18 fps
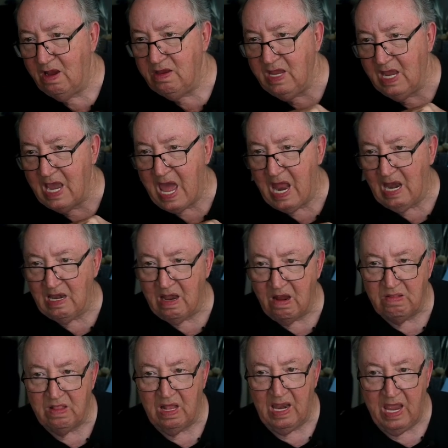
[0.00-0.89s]
you got to
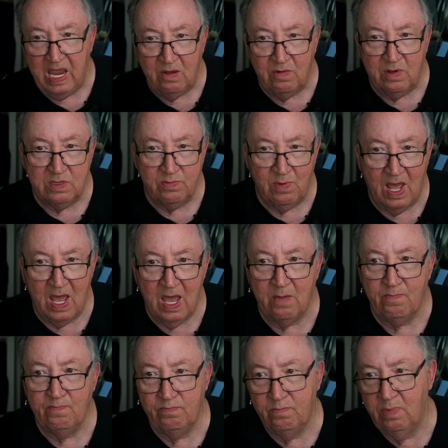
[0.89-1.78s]
learn the language,
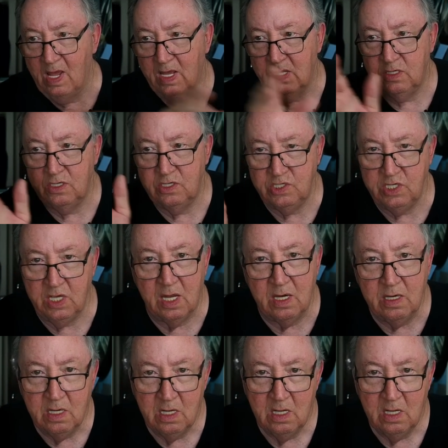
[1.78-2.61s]
blah, blah, shit.